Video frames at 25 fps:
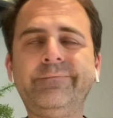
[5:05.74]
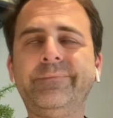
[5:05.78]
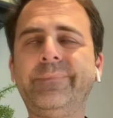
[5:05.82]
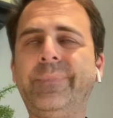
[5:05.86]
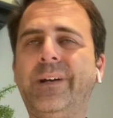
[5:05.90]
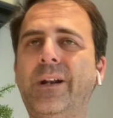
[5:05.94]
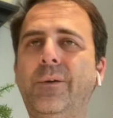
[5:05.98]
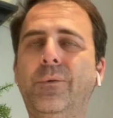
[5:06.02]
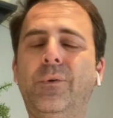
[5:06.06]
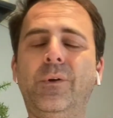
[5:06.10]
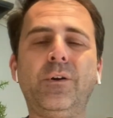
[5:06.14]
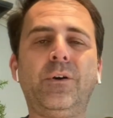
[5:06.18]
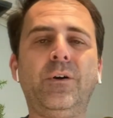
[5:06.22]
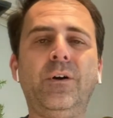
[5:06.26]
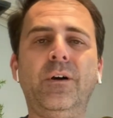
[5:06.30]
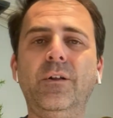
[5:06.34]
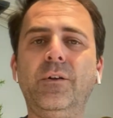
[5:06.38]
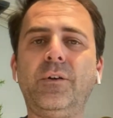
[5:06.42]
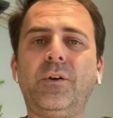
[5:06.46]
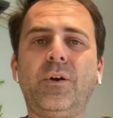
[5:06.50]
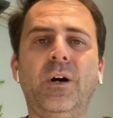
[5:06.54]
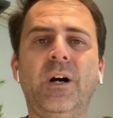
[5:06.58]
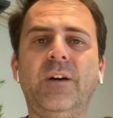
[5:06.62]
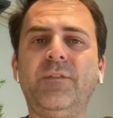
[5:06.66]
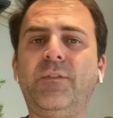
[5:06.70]
I don't want to call it
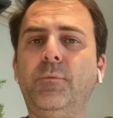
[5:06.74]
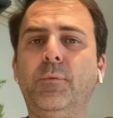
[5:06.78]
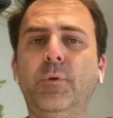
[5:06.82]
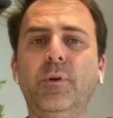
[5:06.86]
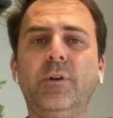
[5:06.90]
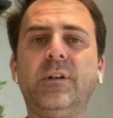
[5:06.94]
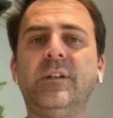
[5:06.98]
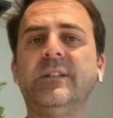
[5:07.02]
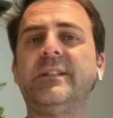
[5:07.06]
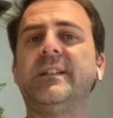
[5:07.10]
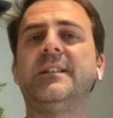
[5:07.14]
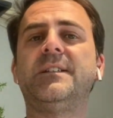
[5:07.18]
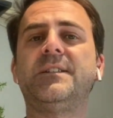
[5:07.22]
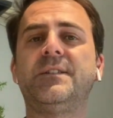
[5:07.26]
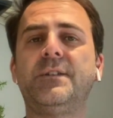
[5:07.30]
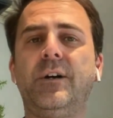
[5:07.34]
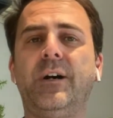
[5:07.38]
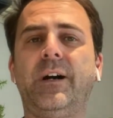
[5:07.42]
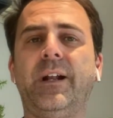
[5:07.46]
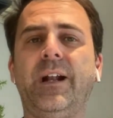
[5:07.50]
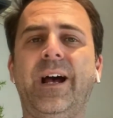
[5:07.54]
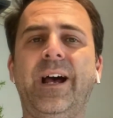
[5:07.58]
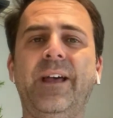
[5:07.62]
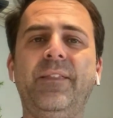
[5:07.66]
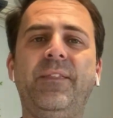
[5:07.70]
a coffee book because it's
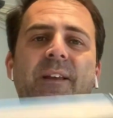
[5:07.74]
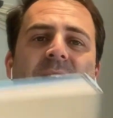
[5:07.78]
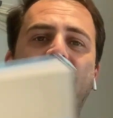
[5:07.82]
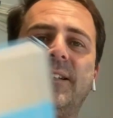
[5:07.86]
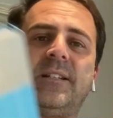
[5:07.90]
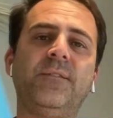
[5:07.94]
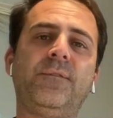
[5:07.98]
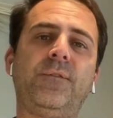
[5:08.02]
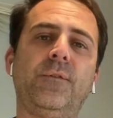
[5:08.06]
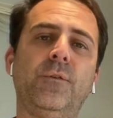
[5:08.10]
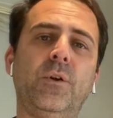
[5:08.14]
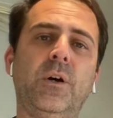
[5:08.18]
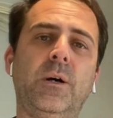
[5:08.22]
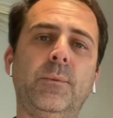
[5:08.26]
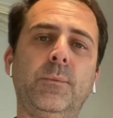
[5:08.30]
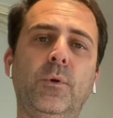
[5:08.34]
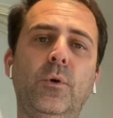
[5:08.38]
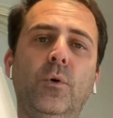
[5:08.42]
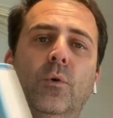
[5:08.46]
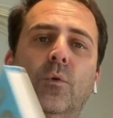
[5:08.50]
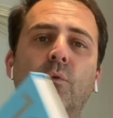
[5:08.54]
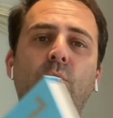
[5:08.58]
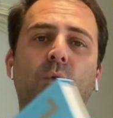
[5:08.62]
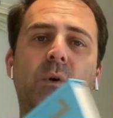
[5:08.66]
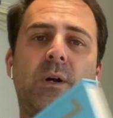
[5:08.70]
not. I think it's a
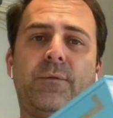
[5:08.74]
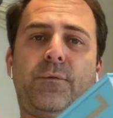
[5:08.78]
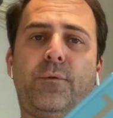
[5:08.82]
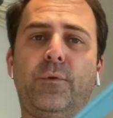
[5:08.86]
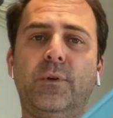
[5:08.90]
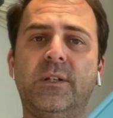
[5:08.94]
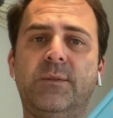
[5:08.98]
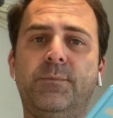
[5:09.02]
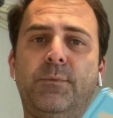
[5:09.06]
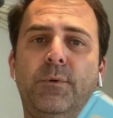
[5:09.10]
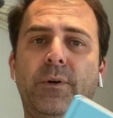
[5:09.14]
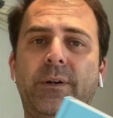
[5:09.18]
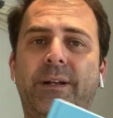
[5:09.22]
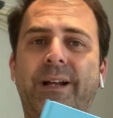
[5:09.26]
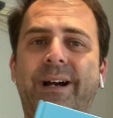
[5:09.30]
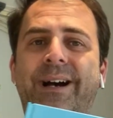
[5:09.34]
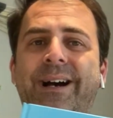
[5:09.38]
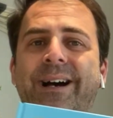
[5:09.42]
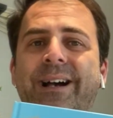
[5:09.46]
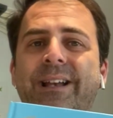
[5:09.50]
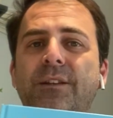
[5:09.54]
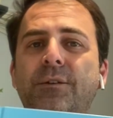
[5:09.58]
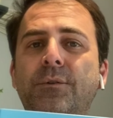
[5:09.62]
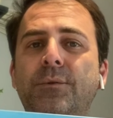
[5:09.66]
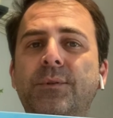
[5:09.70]
phenomenal reference book.
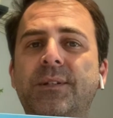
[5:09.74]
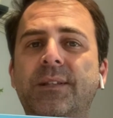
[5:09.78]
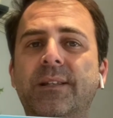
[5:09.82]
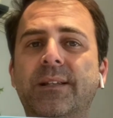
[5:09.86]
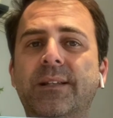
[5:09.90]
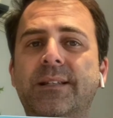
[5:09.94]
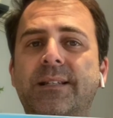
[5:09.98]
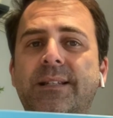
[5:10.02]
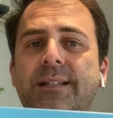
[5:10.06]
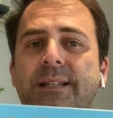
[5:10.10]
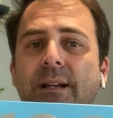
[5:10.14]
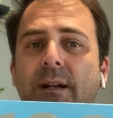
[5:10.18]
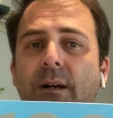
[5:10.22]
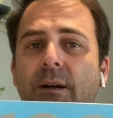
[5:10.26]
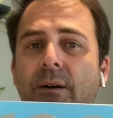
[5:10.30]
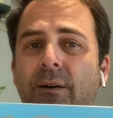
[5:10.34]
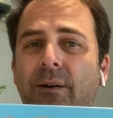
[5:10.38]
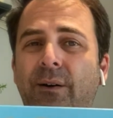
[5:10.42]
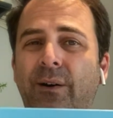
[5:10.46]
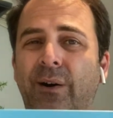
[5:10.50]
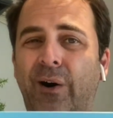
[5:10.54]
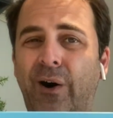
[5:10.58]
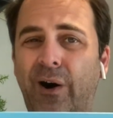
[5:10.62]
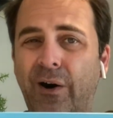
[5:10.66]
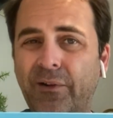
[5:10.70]
I use this
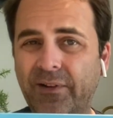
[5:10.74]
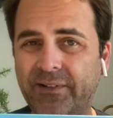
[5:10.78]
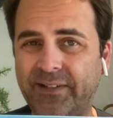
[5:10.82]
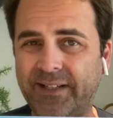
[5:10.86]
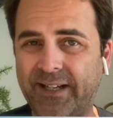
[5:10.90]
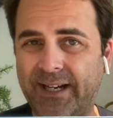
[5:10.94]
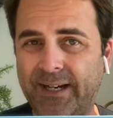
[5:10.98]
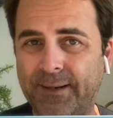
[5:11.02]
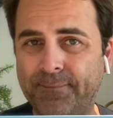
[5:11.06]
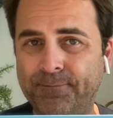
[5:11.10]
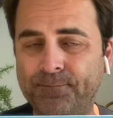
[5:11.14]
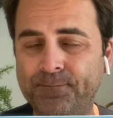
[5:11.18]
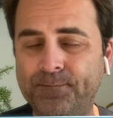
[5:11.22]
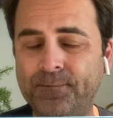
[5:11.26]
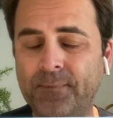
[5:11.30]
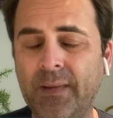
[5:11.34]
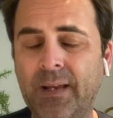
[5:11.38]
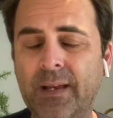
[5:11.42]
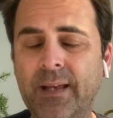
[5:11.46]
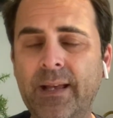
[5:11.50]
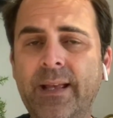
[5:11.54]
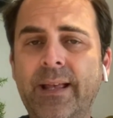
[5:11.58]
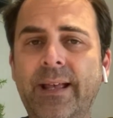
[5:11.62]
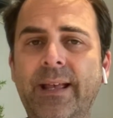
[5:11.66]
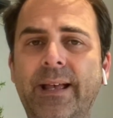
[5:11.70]
all the
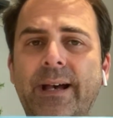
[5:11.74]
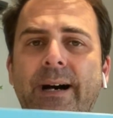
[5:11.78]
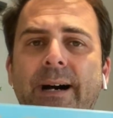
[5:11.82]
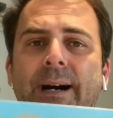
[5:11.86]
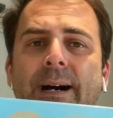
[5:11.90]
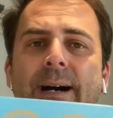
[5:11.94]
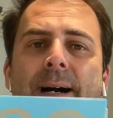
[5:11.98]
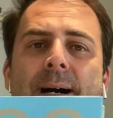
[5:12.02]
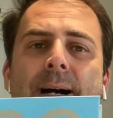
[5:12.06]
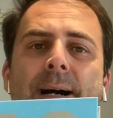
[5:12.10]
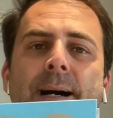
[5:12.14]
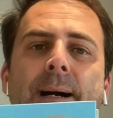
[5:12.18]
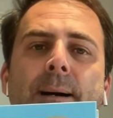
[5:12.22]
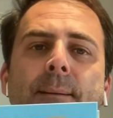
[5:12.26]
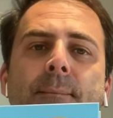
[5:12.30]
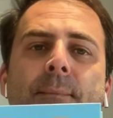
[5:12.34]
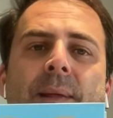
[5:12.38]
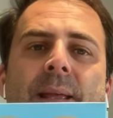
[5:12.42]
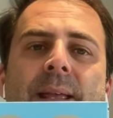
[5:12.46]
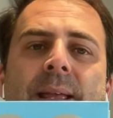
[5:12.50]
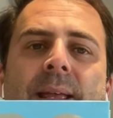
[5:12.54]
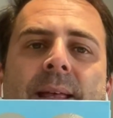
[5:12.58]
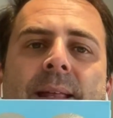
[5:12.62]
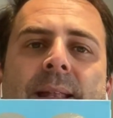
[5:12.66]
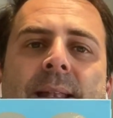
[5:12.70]
time.
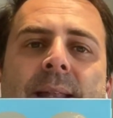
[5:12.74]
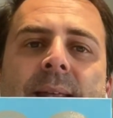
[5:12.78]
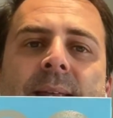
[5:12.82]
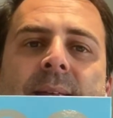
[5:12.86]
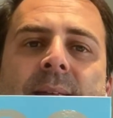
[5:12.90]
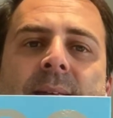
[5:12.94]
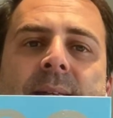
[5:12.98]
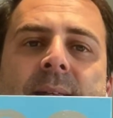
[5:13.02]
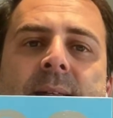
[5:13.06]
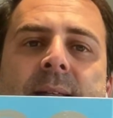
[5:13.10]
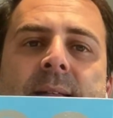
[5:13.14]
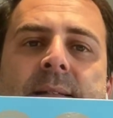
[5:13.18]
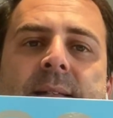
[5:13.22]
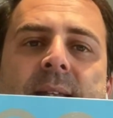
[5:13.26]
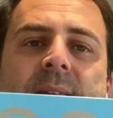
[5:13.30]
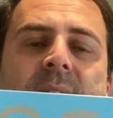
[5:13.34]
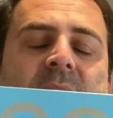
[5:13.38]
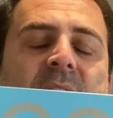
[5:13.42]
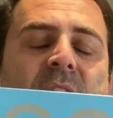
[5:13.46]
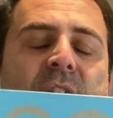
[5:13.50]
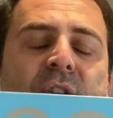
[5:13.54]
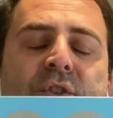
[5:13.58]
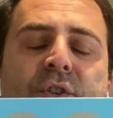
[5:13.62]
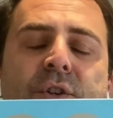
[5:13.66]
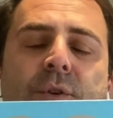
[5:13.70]
It is
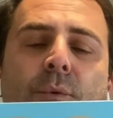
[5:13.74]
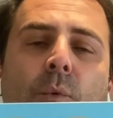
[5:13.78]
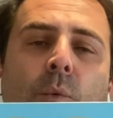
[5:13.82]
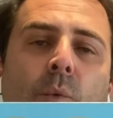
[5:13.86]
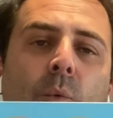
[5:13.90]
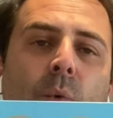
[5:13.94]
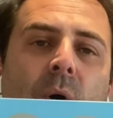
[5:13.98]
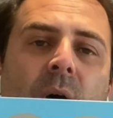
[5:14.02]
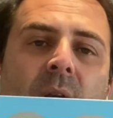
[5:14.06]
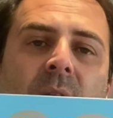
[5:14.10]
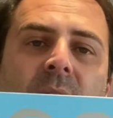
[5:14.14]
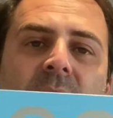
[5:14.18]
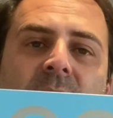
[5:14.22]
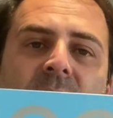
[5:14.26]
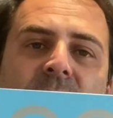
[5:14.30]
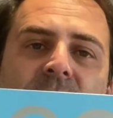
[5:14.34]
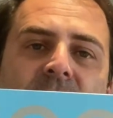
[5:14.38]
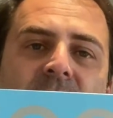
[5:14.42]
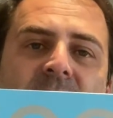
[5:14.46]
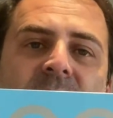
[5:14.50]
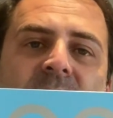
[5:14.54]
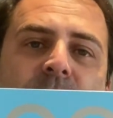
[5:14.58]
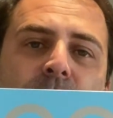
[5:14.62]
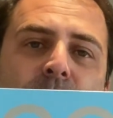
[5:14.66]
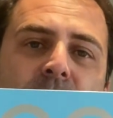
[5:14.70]
each one of
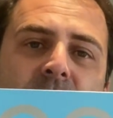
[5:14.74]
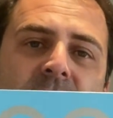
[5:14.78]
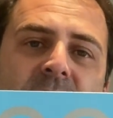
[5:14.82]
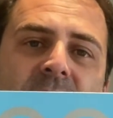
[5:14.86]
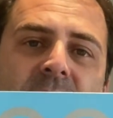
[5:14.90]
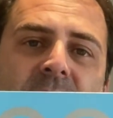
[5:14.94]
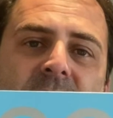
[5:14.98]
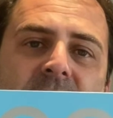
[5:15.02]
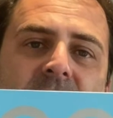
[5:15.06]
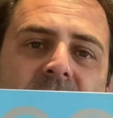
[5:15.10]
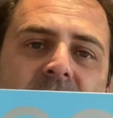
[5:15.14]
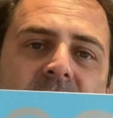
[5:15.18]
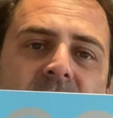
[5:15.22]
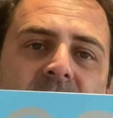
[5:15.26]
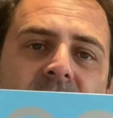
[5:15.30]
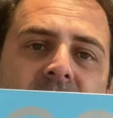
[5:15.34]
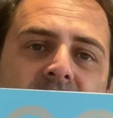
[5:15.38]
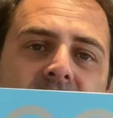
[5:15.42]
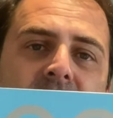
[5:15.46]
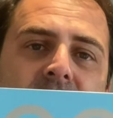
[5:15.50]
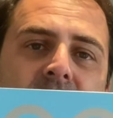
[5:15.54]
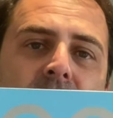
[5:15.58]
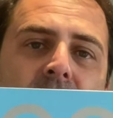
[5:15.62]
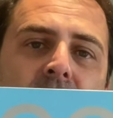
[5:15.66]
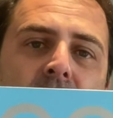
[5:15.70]
these businesses
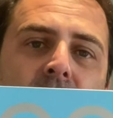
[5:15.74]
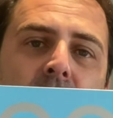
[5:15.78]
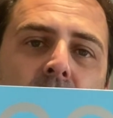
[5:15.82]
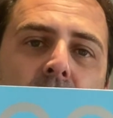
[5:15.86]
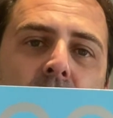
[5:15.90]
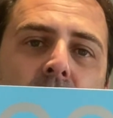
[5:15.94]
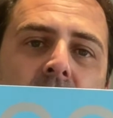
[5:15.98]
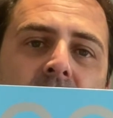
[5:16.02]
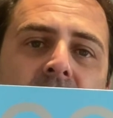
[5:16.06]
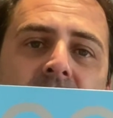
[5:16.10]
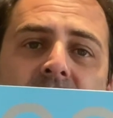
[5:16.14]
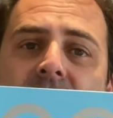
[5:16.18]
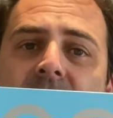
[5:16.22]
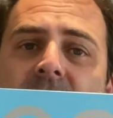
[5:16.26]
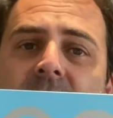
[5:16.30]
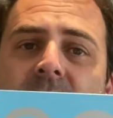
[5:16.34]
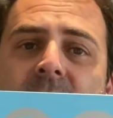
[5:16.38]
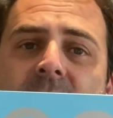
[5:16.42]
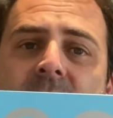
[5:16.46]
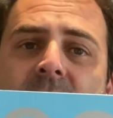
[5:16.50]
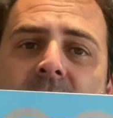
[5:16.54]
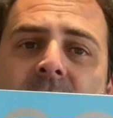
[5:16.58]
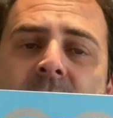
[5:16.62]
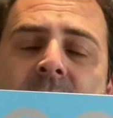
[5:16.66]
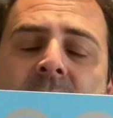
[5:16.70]
that are
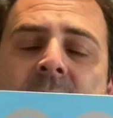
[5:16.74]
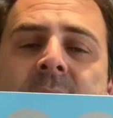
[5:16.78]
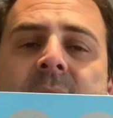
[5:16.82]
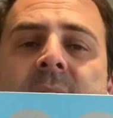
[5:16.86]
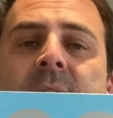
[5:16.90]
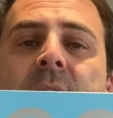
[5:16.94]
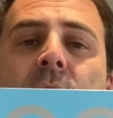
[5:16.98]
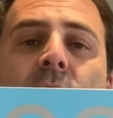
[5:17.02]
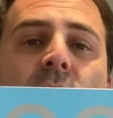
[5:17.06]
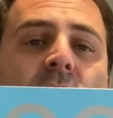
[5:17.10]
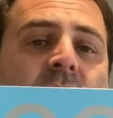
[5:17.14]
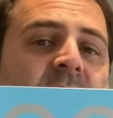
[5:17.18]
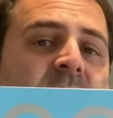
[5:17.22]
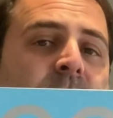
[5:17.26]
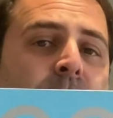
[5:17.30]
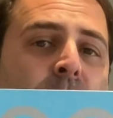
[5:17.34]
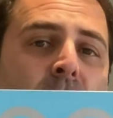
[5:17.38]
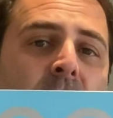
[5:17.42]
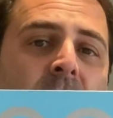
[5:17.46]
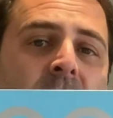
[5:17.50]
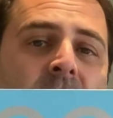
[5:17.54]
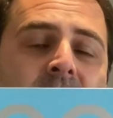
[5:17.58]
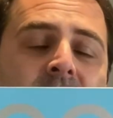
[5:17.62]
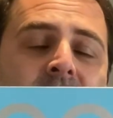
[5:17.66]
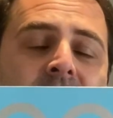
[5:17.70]
highlighted or
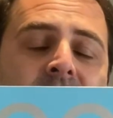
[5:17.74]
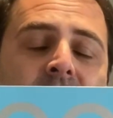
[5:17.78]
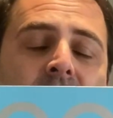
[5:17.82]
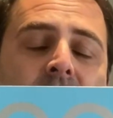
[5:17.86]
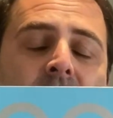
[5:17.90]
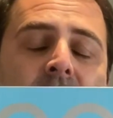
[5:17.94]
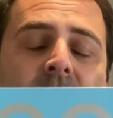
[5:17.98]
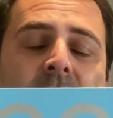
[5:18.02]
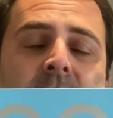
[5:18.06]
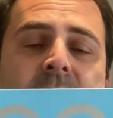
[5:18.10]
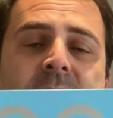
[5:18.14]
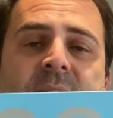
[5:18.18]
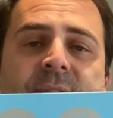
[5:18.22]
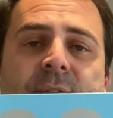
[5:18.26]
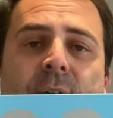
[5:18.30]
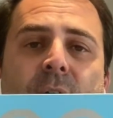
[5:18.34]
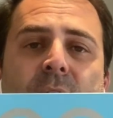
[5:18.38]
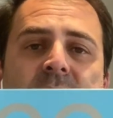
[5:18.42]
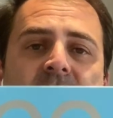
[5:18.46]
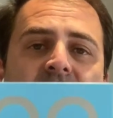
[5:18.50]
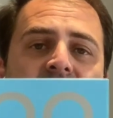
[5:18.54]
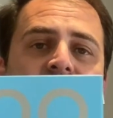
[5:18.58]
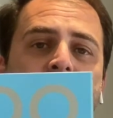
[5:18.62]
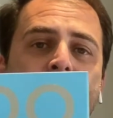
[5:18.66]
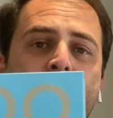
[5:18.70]
spot, you know, as far
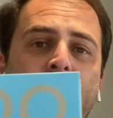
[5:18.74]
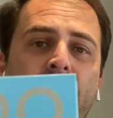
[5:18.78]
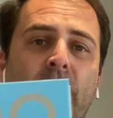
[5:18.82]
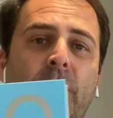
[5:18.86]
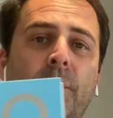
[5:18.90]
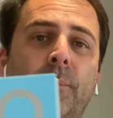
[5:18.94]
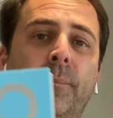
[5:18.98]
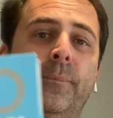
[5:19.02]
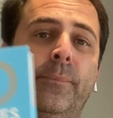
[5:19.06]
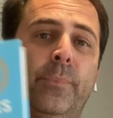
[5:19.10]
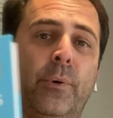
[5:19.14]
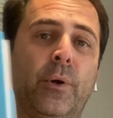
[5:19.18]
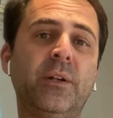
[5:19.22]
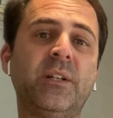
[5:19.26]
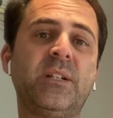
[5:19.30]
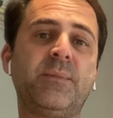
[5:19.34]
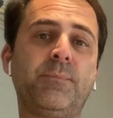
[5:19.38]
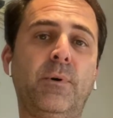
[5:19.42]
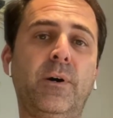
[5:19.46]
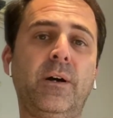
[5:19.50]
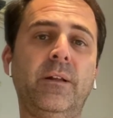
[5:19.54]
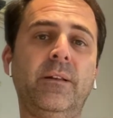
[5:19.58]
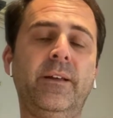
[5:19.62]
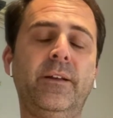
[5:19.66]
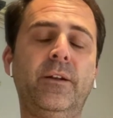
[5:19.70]
as the, you know, put a
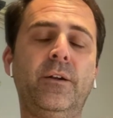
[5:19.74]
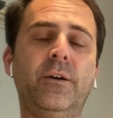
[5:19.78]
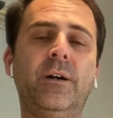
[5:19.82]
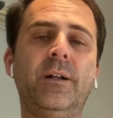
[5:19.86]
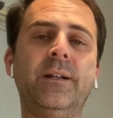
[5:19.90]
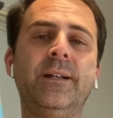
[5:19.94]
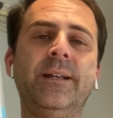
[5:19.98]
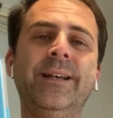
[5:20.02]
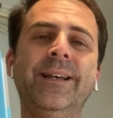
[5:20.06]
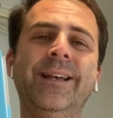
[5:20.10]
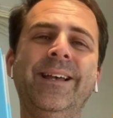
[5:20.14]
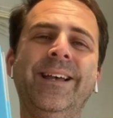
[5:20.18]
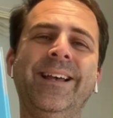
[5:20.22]
spotlight on.